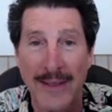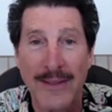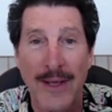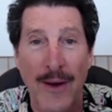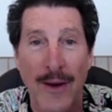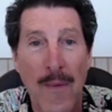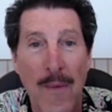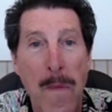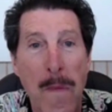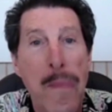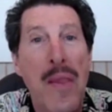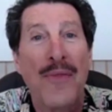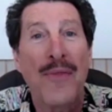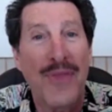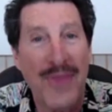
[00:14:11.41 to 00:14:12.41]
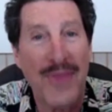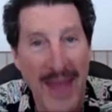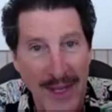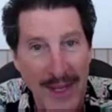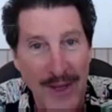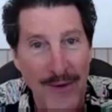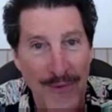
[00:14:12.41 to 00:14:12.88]
So
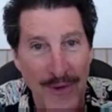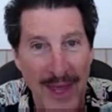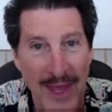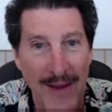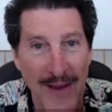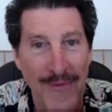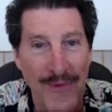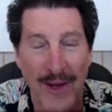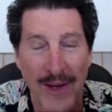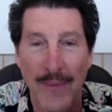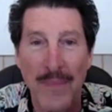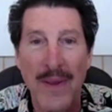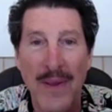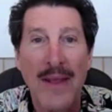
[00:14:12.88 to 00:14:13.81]
thank you for that, Filip.